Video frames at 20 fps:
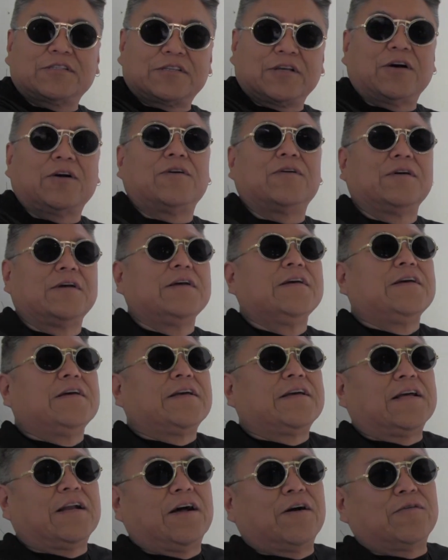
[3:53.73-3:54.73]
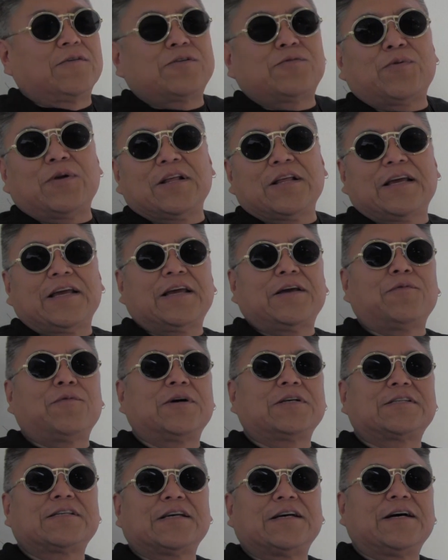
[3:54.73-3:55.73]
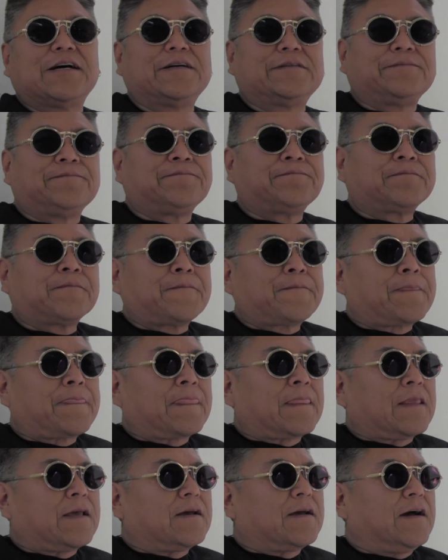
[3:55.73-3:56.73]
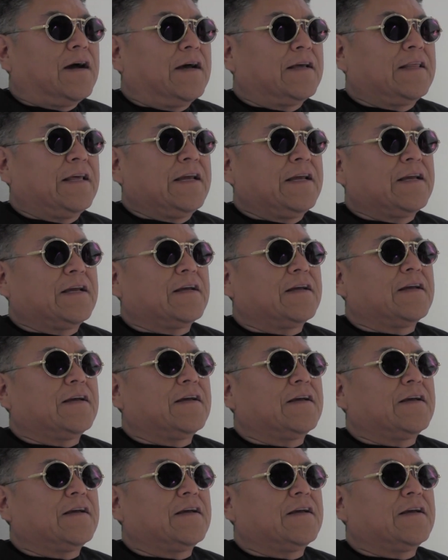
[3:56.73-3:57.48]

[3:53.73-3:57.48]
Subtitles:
So, you know, it was I think